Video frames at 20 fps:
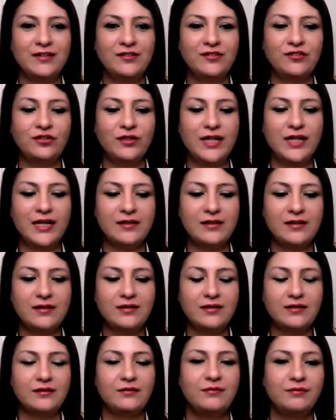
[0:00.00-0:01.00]
so that
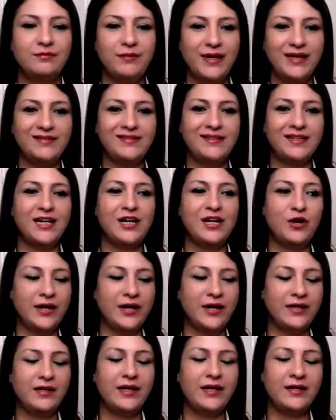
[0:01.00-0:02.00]
basically your
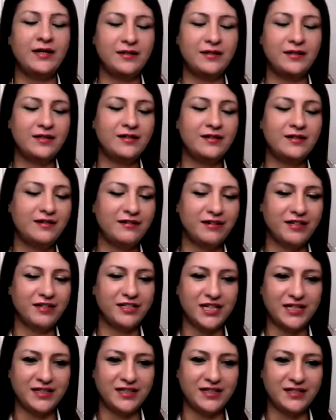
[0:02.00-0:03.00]
internal
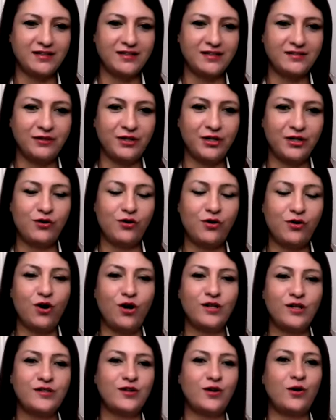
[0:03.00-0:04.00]
rejector
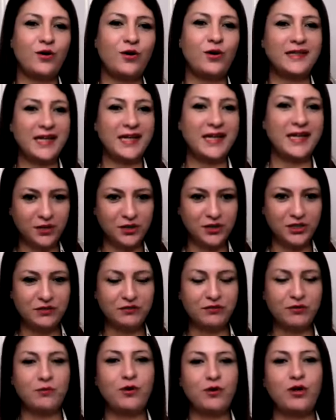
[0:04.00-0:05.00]
withdraws all the
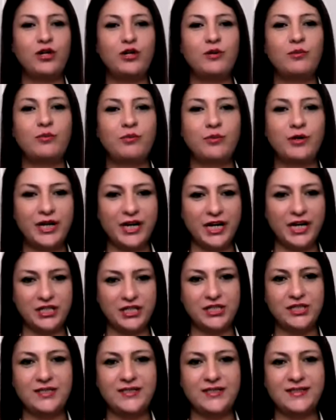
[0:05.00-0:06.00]
energy from all your
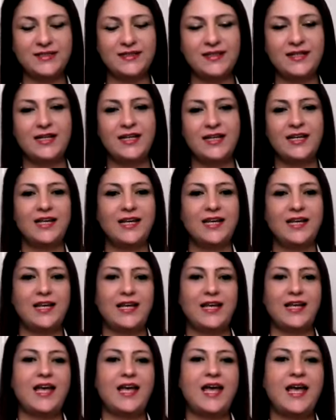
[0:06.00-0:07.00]
creations,
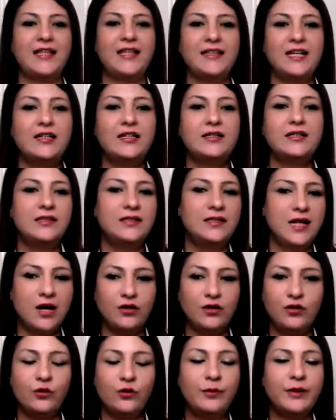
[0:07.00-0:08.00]
and then
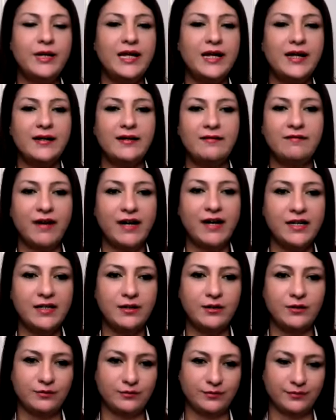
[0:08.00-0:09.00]
now nobody can find
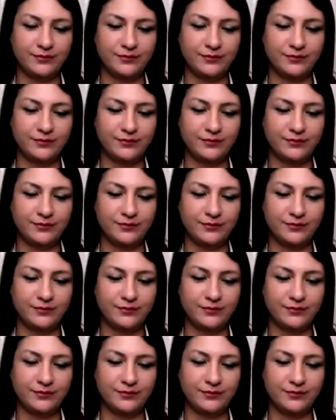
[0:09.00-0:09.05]
you